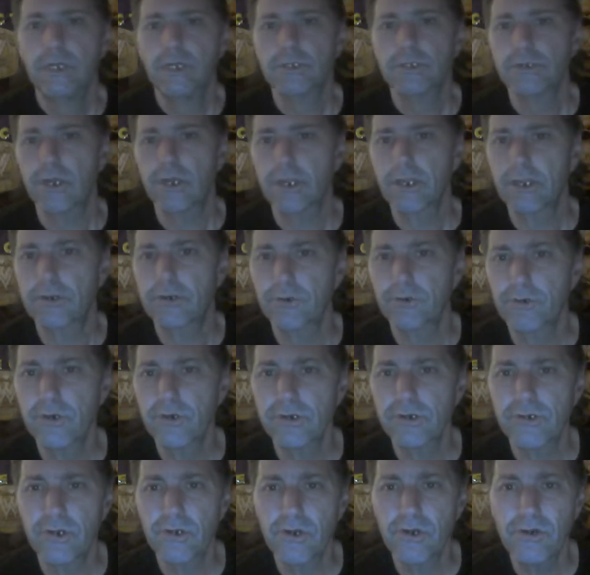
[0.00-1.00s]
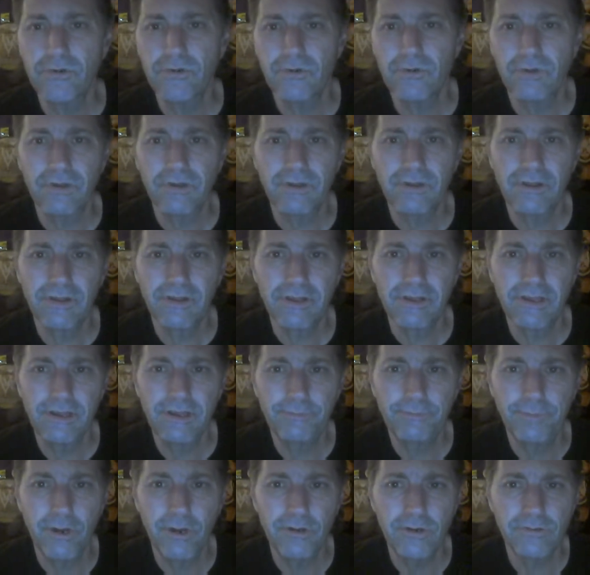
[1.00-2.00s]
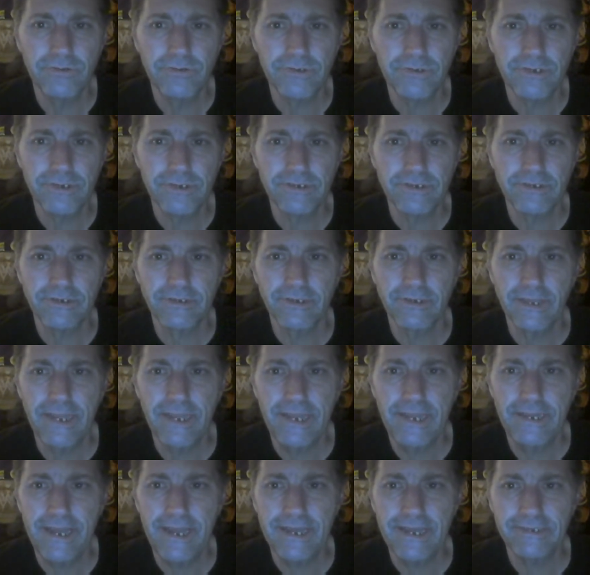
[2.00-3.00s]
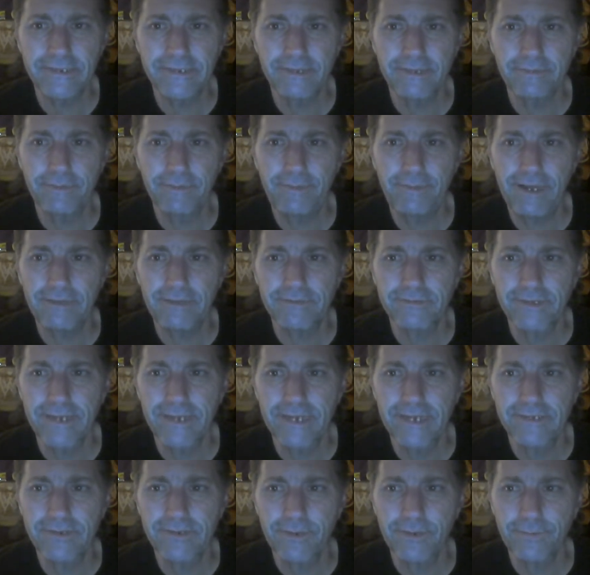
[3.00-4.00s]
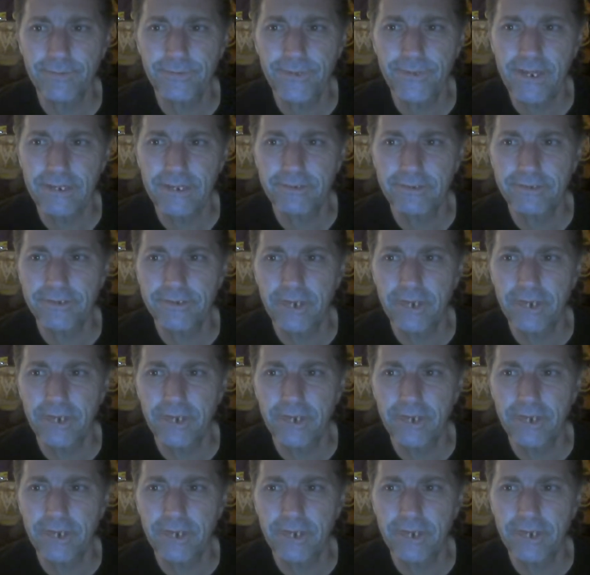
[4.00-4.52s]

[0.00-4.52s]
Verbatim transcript: Charly Caruso approached and asked him about tonight's triple threat.